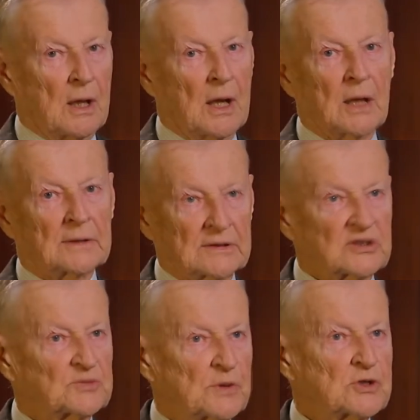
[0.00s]
and that
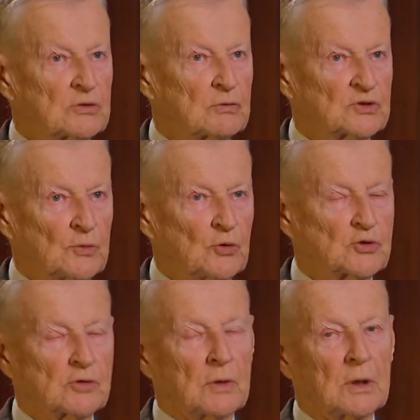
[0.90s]
suspicion was
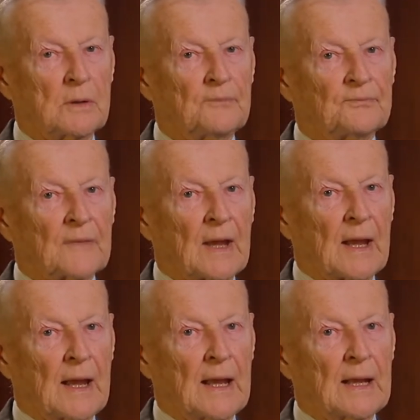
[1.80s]
mutual,
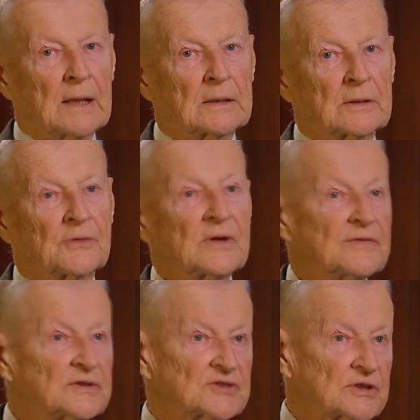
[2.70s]
and
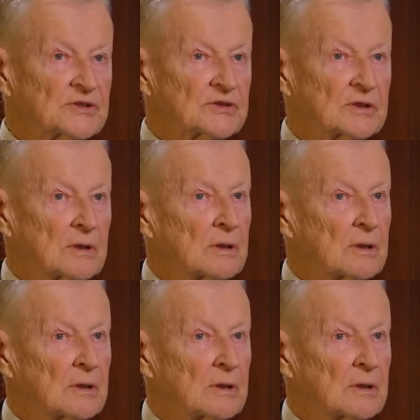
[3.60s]
grievances.